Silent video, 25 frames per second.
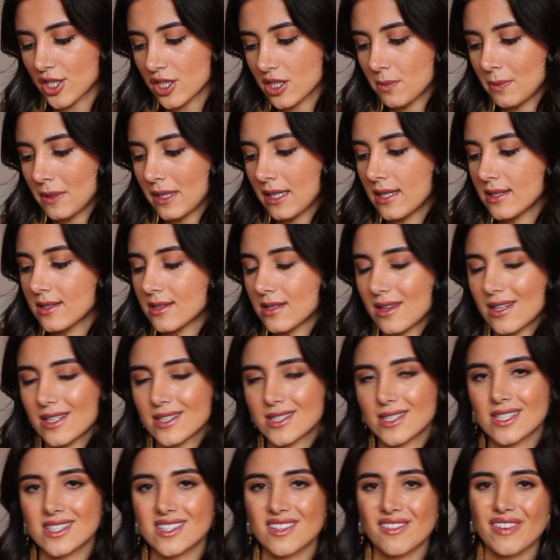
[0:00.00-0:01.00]
just because
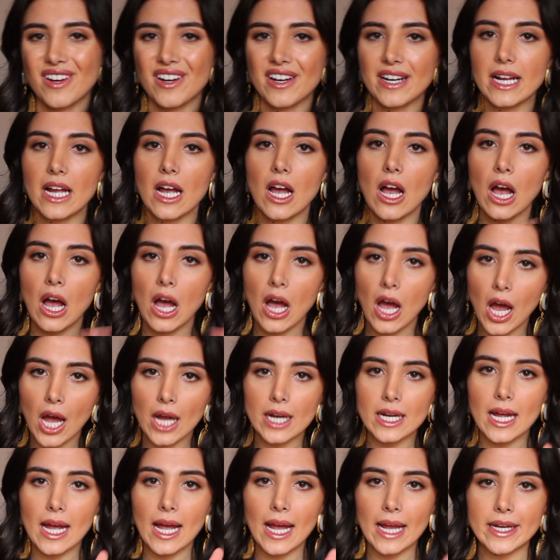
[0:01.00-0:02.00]
this is a very
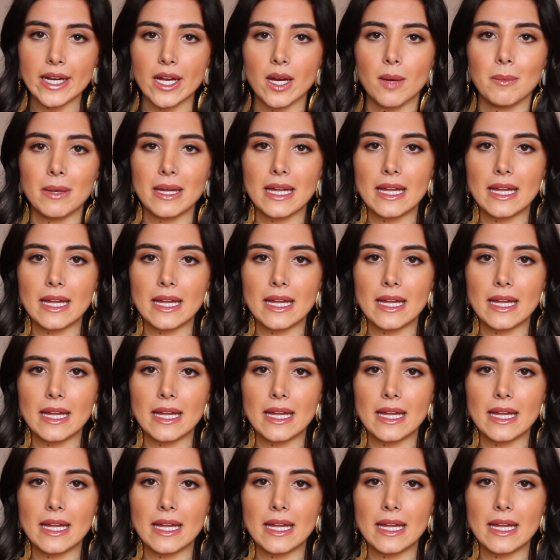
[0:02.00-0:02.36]
hot item